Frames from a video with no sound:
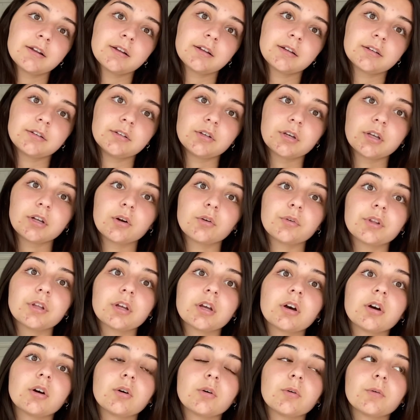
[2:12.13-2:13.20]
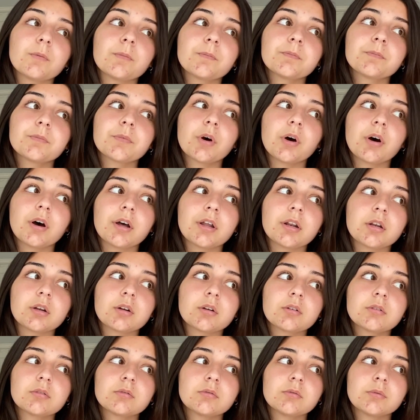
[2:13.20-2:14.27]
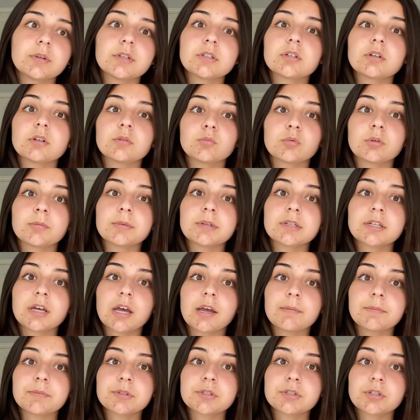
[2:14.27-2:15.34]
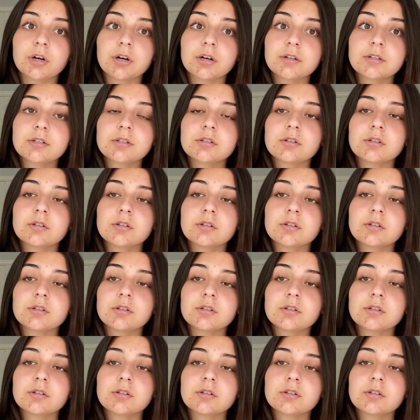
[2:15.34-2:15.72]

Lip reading: You can only go on once your enrollment time starts.